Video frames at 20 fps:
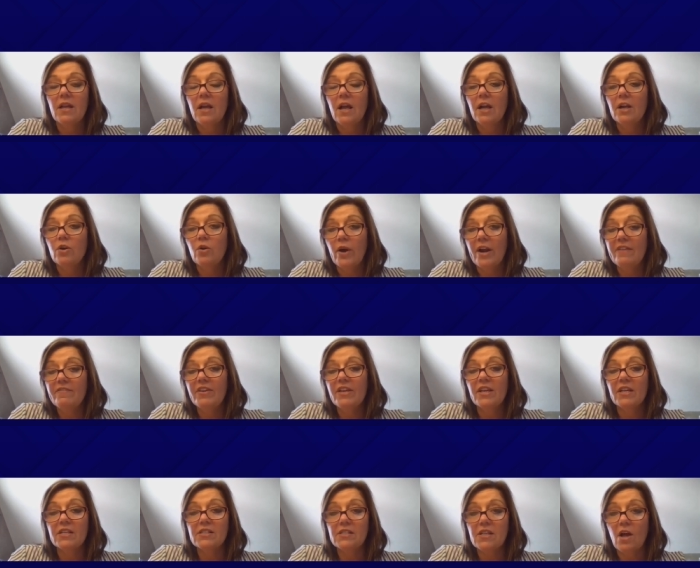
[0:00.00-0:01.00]
a gravy,
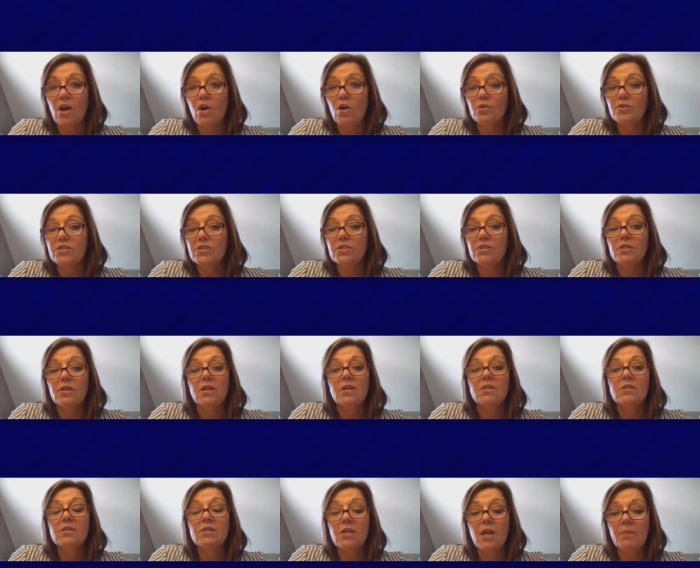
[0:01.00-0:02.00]
a sauce,
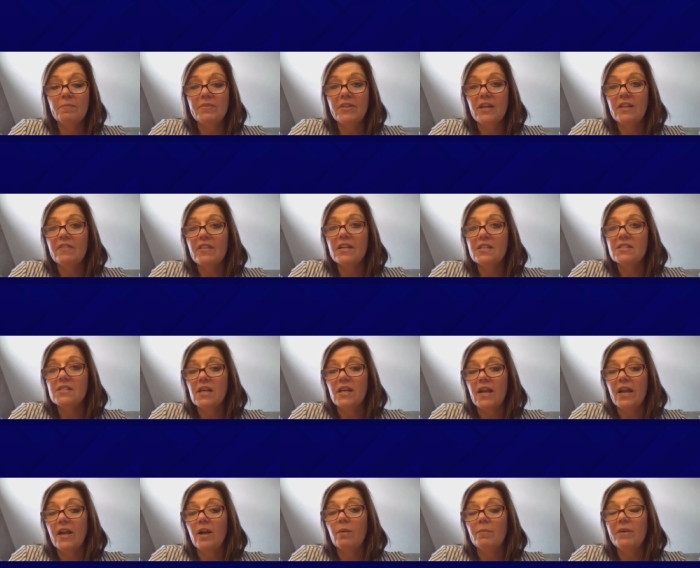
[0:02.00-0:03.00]
something that's going
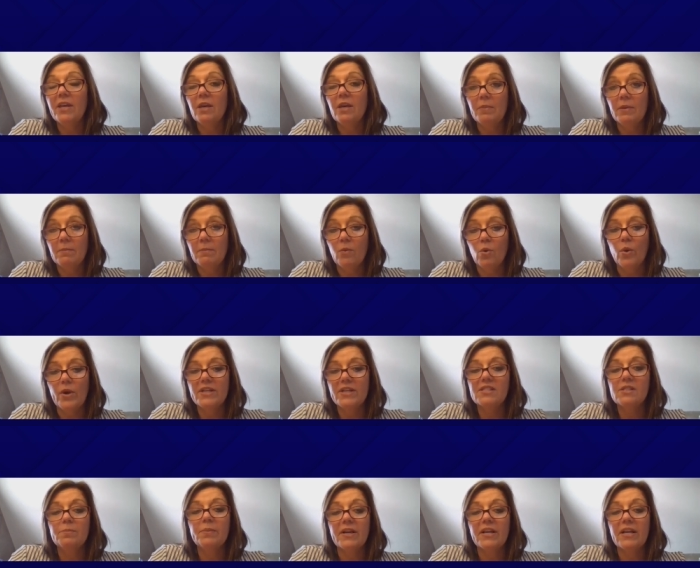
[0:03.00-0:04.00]
to help keep it
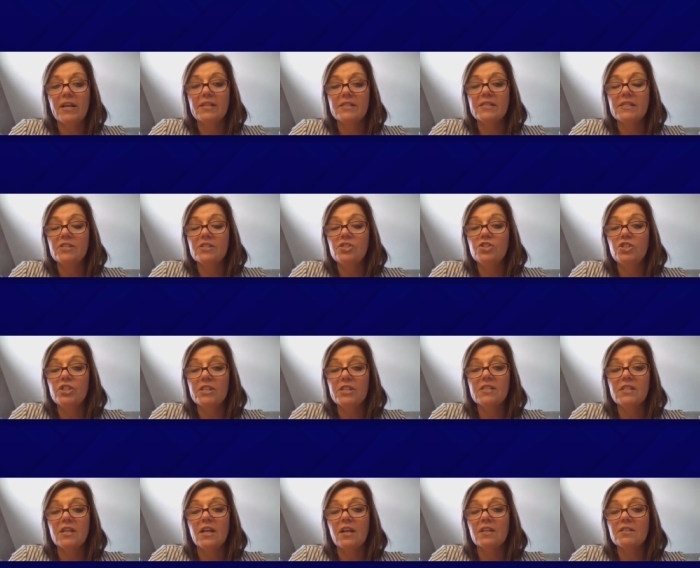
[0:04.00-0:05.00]
moist, because it's
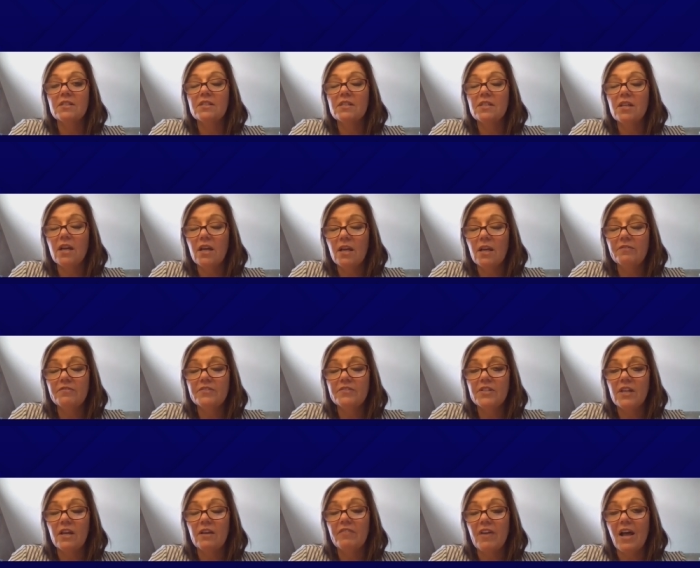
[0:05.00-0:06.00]
just a
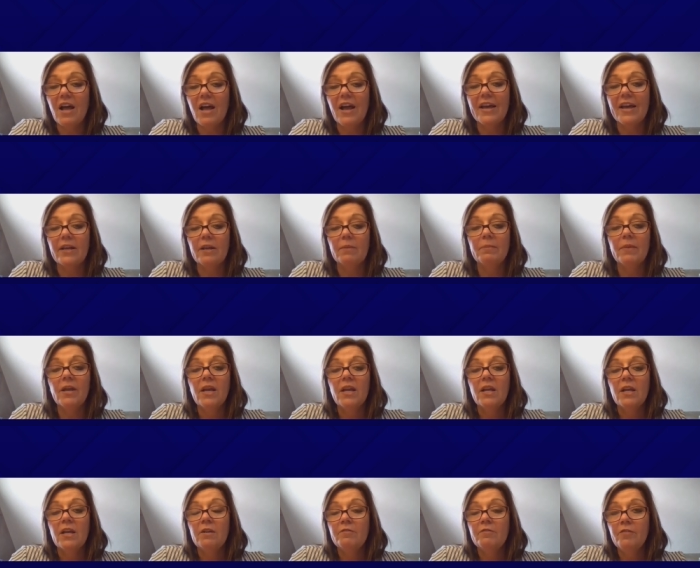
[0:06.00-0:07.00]
tough item
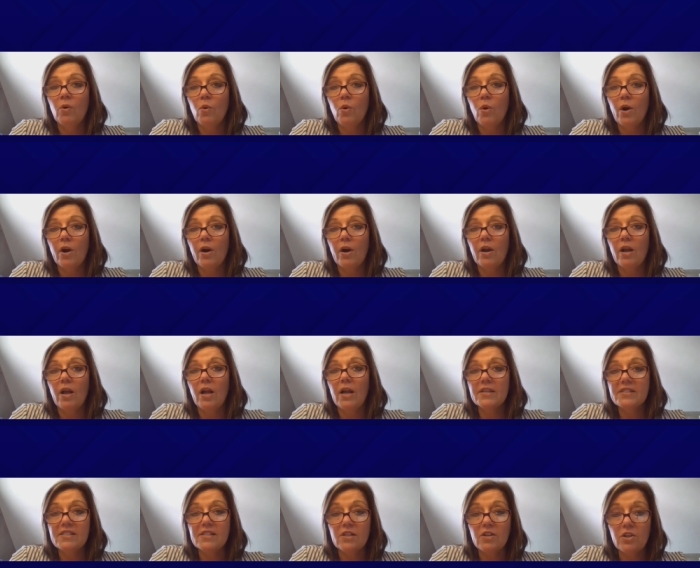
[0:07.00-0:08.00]
for
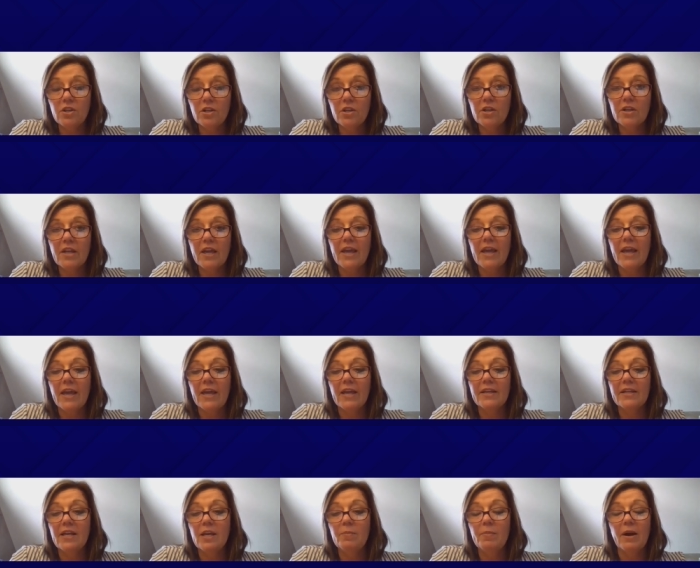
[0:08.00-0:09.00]
us to cook
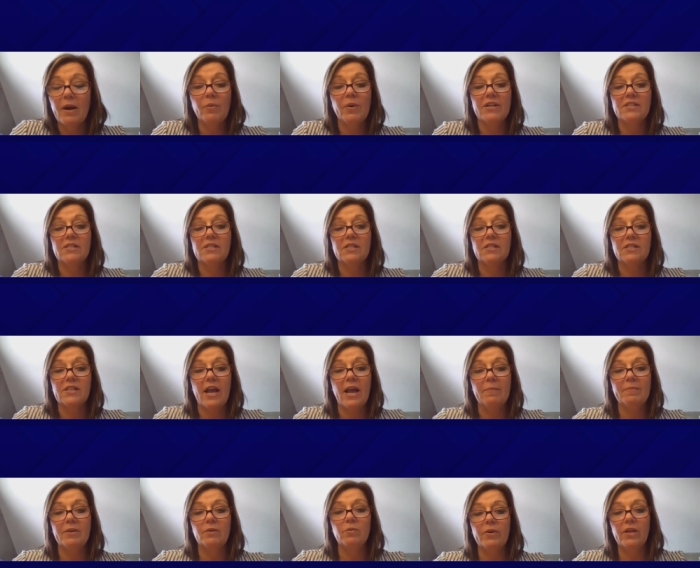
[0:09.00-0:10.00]
and keep our residents
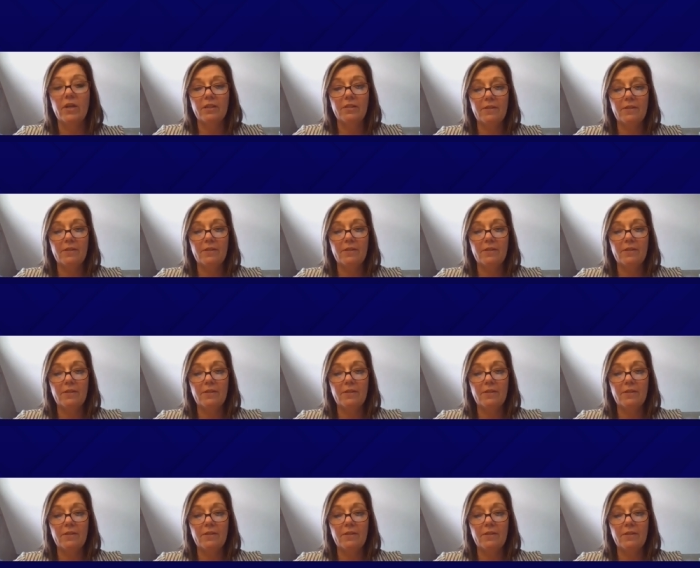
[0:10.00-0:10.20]
happy with.